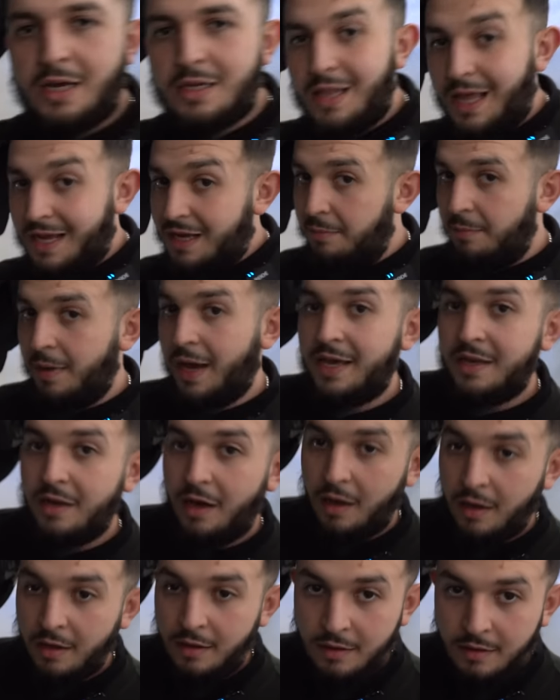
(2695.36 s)
look like a
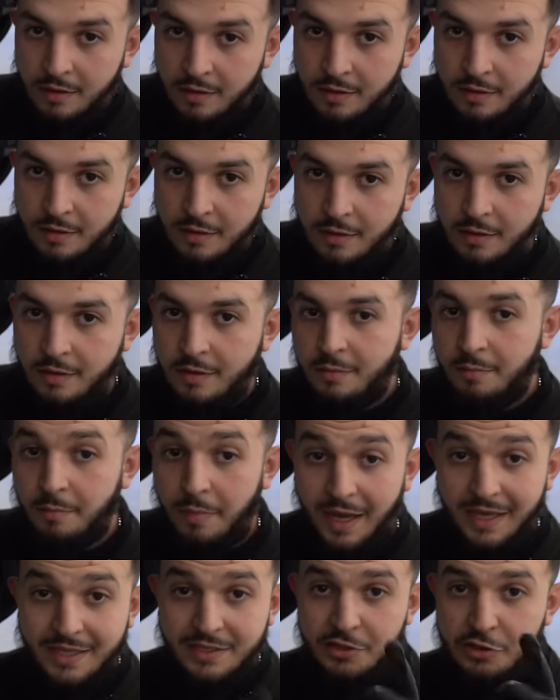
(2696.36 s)
minor,
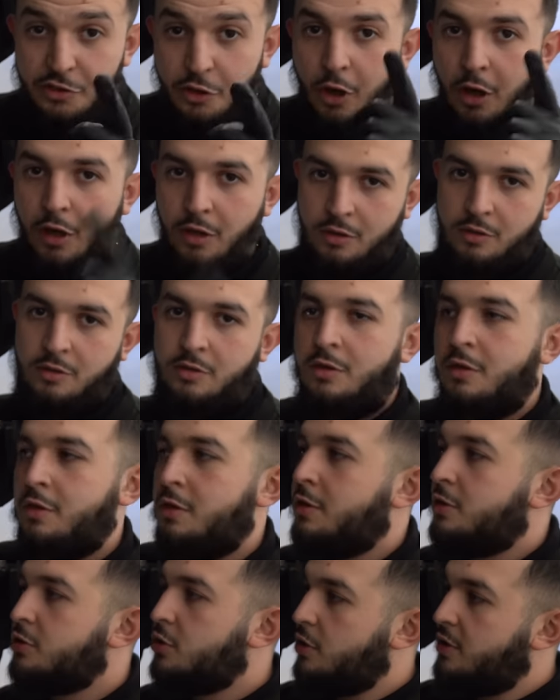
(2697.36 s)
but it is not.
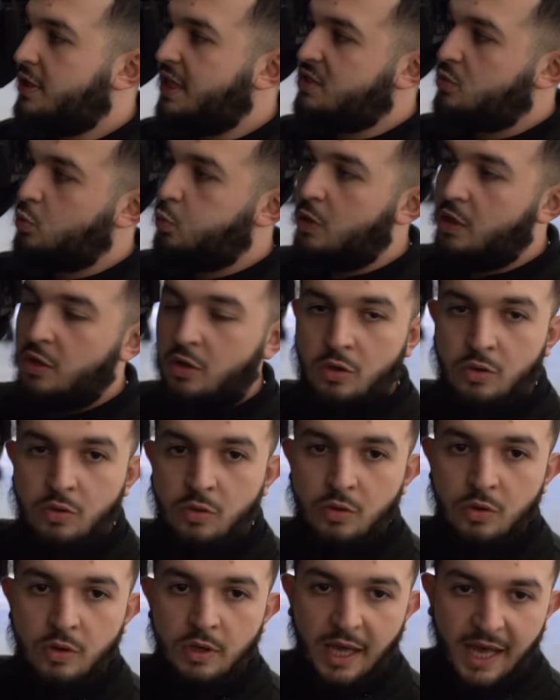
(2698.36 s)
So this wheel
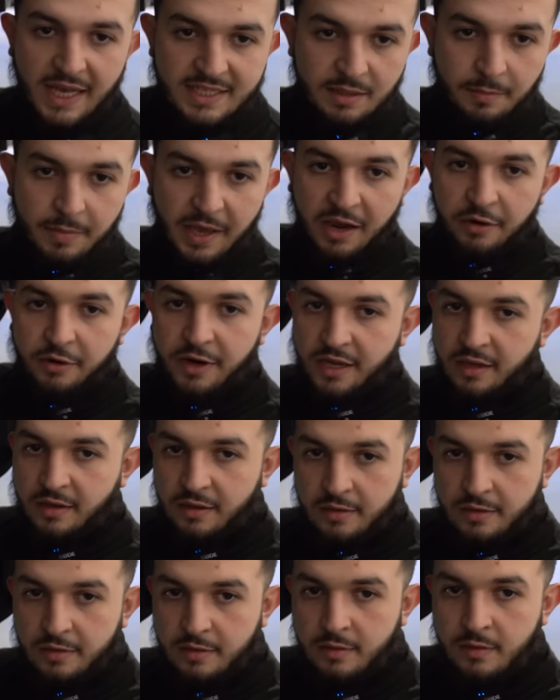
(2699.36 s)
has a bearing.
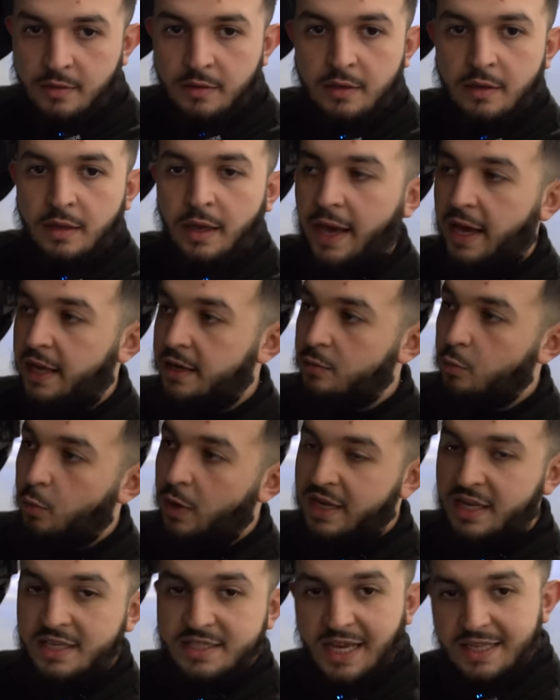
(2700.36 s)
And
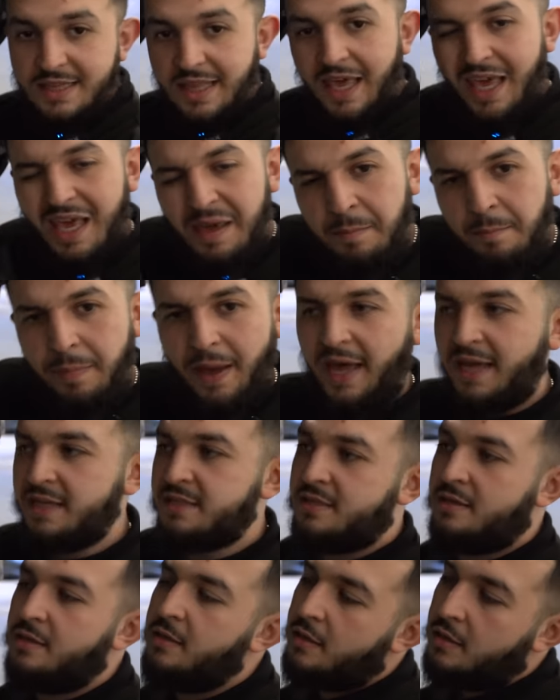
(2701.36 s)
when he's had the
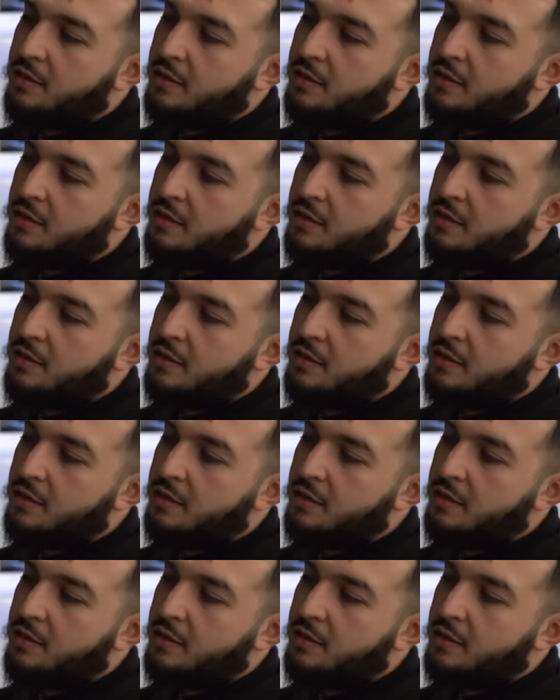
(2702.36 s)
impact,